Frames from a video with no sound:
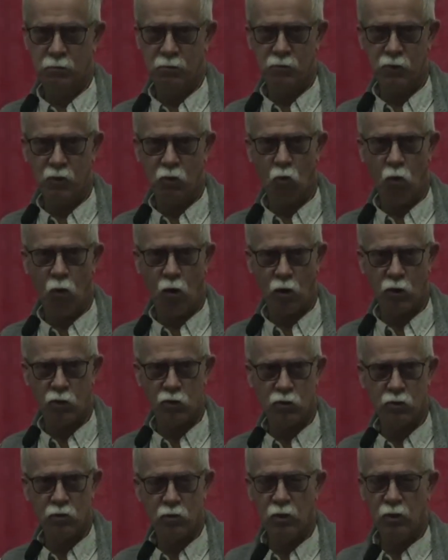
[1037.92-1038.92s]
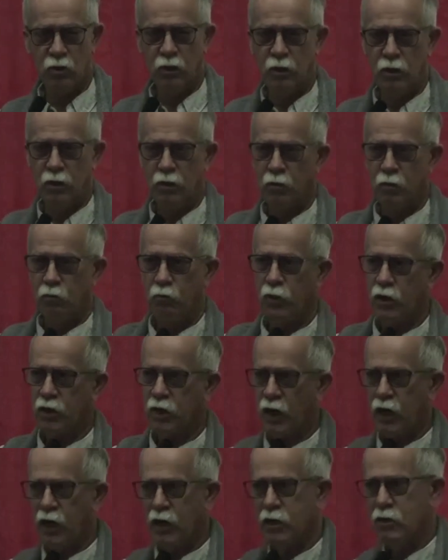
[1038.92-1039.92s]
It works
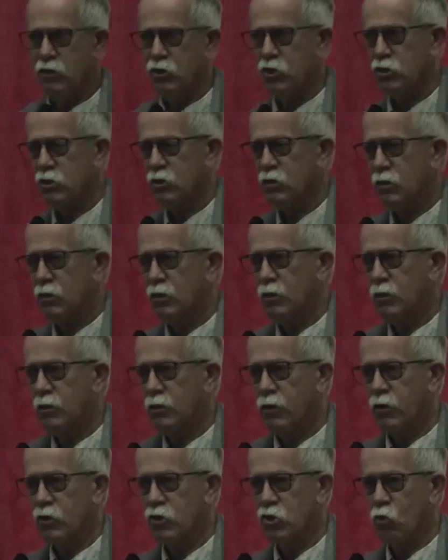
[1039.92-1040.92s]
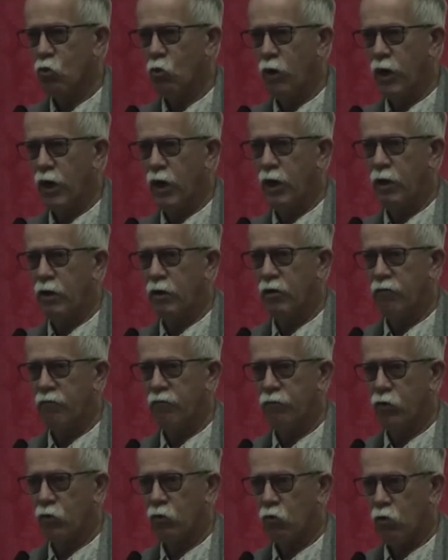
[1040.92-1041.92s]
because it's a way
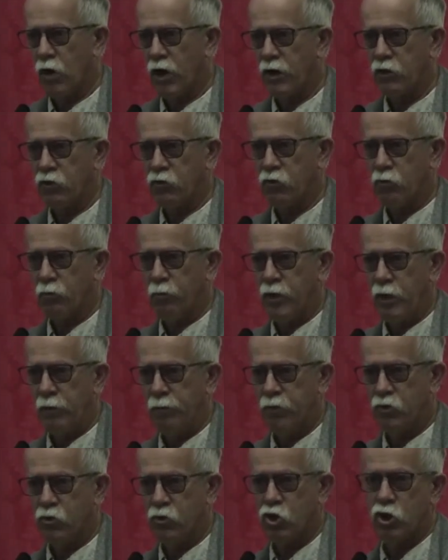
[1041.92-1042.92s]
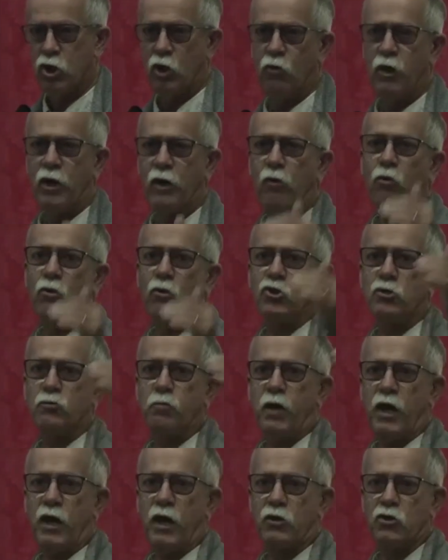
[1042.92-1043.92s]
of regular people showing
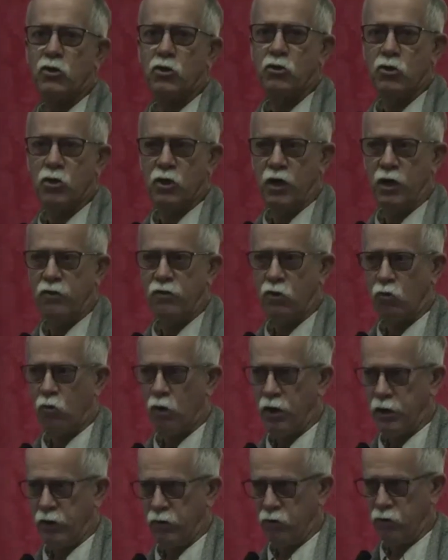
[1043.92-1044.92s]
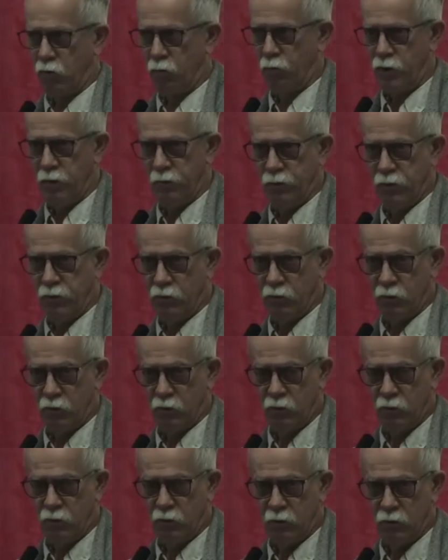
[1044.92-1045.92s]
respect to other regular people
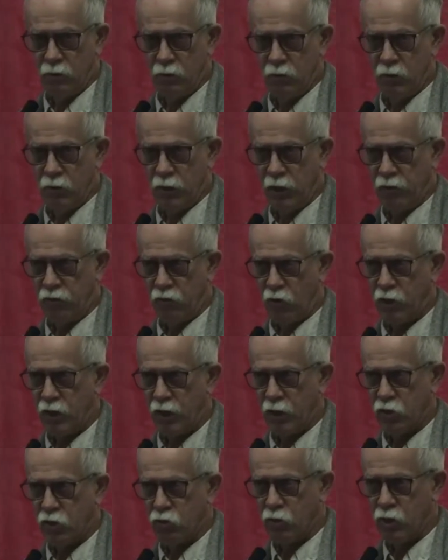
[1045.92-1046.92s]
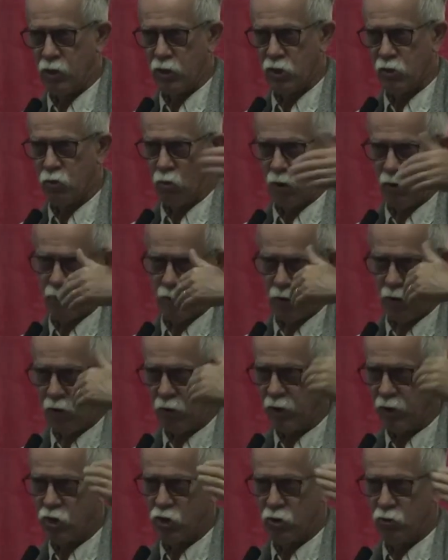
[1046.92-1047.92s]
in other countries where there
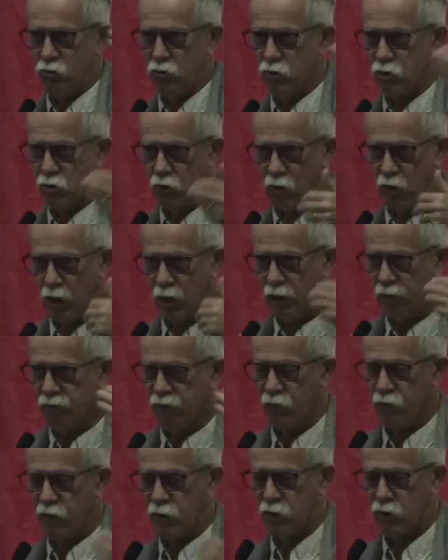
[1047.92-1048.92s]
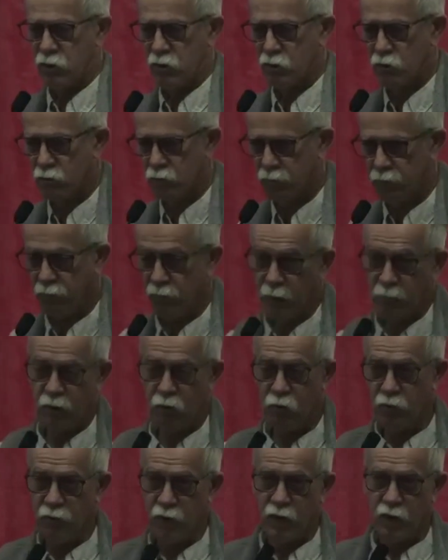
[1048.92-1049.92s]
are issues or conflicts, maybe
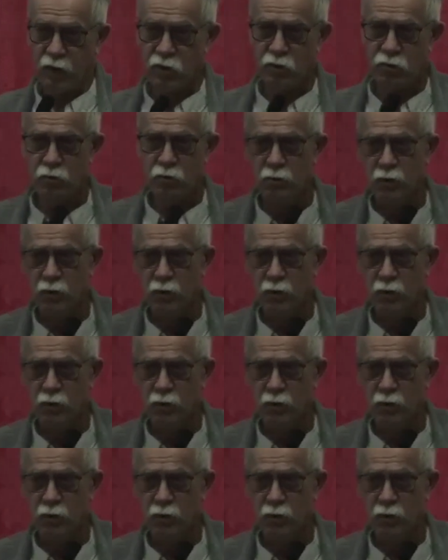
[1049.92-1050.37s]
with us.